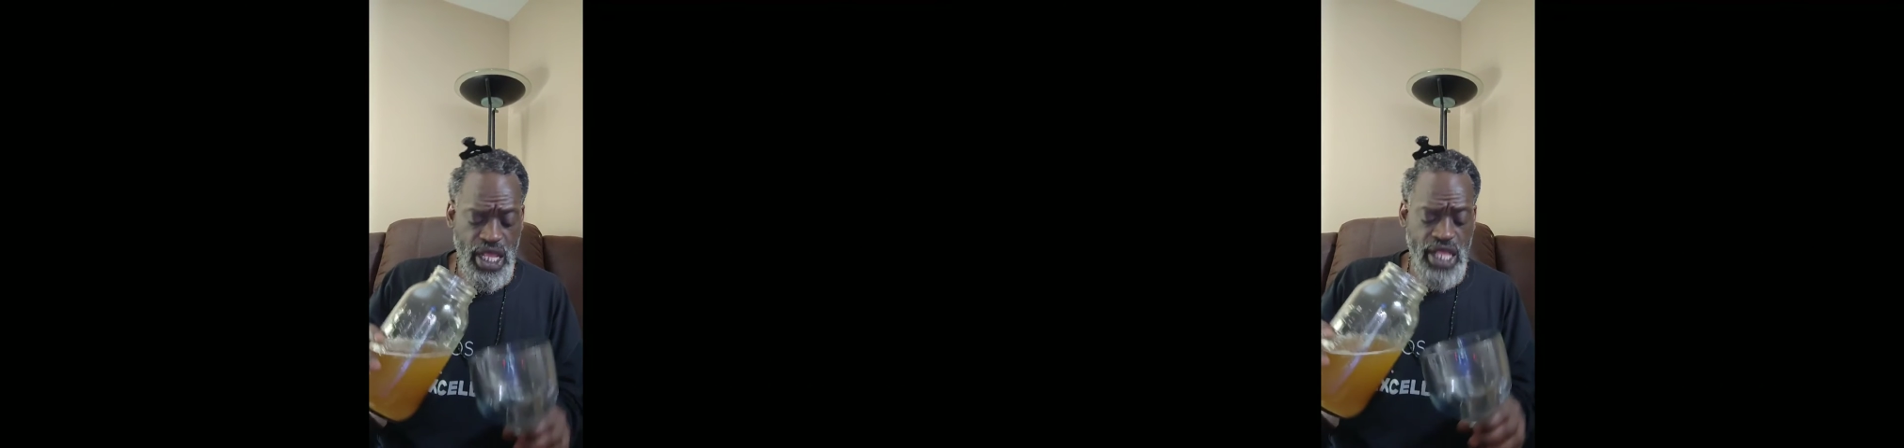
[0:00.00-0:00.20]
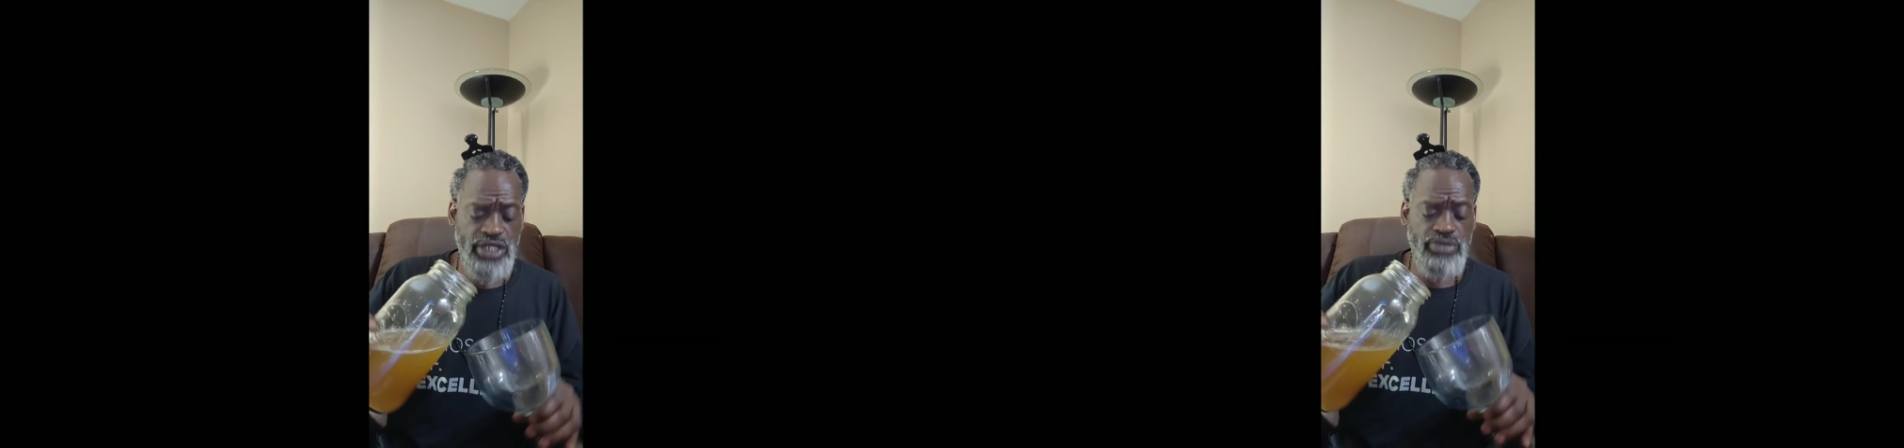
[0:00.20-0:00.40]

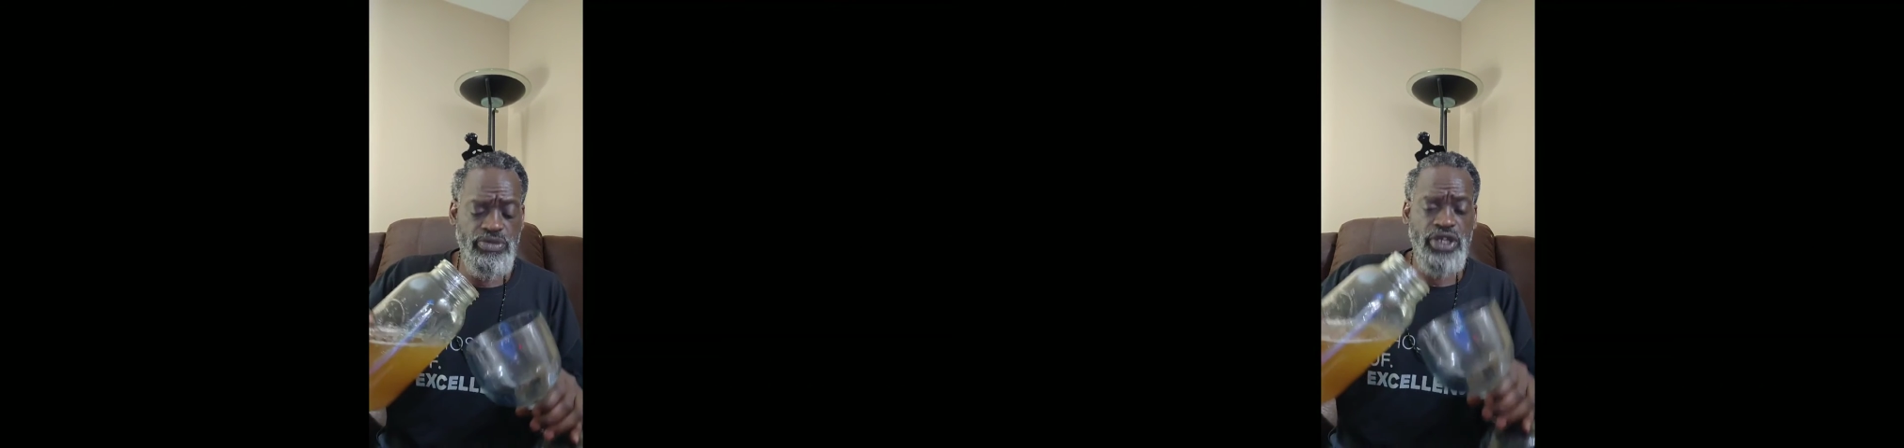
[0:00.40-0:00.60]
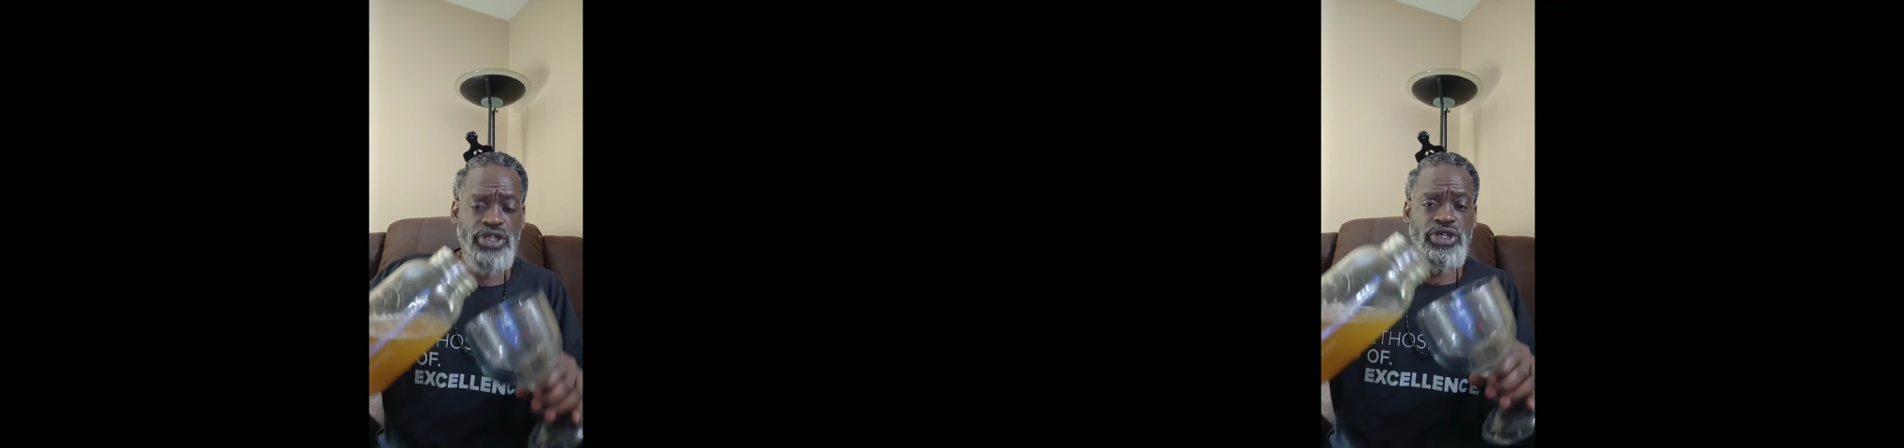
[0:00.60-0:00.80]
I
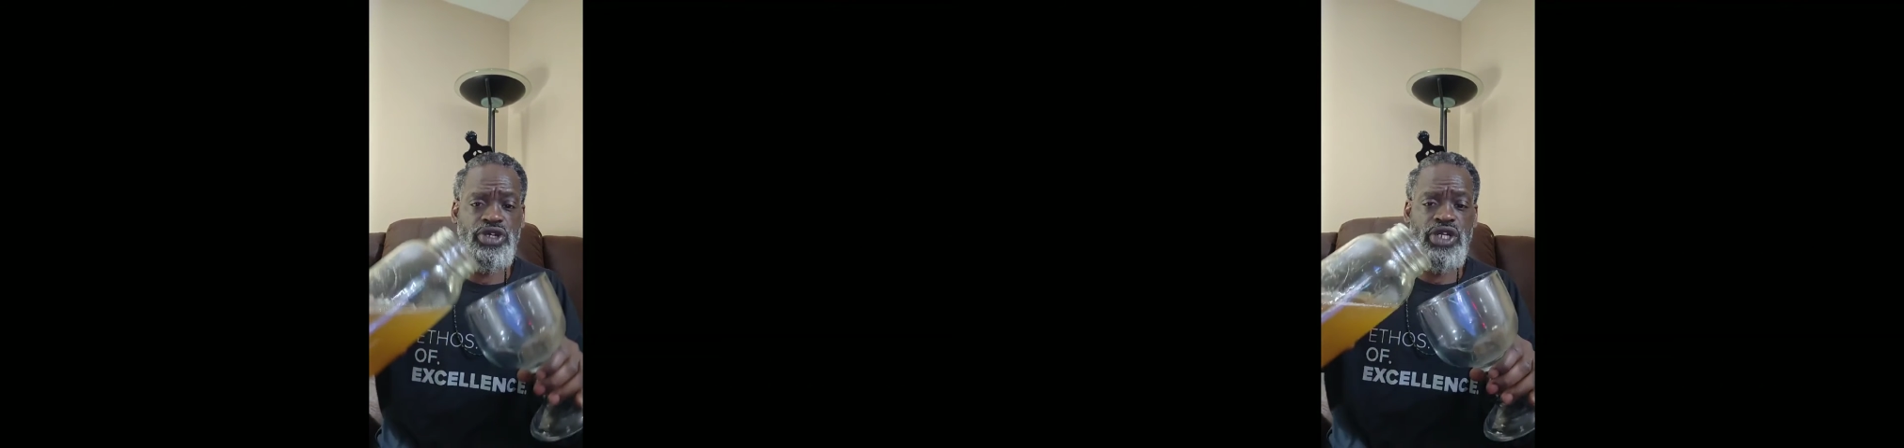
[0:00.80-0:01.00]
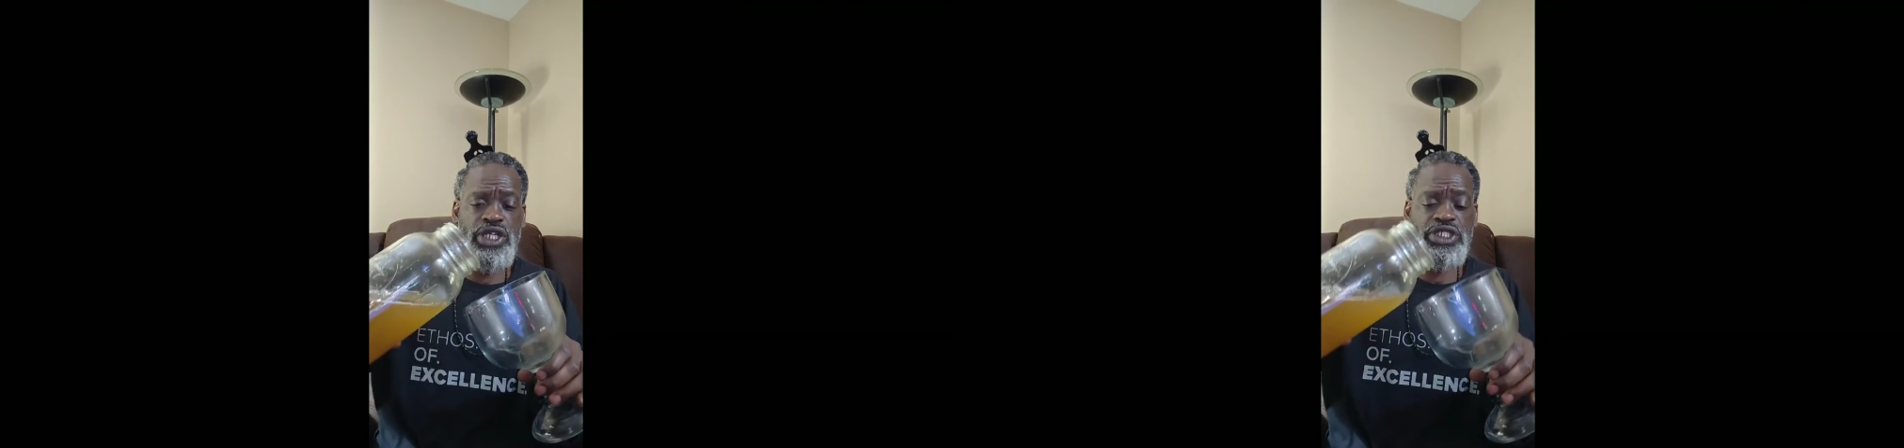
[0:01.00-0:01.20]
smell you,
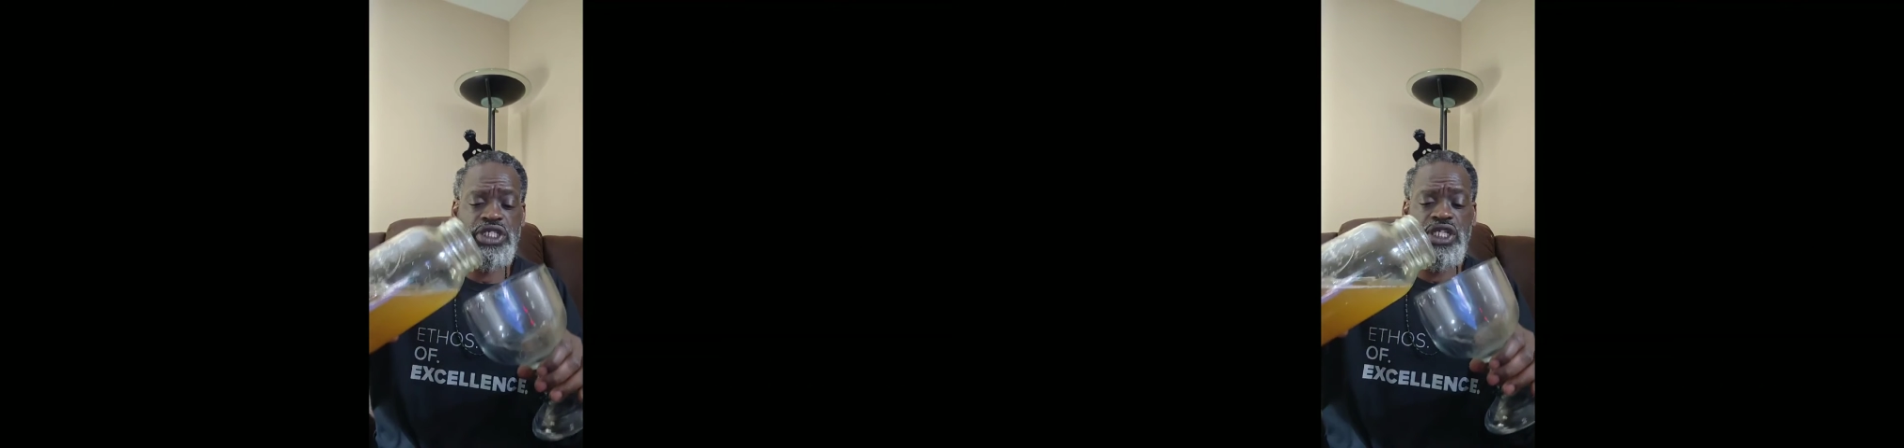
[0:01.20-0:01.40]
girl. Let's see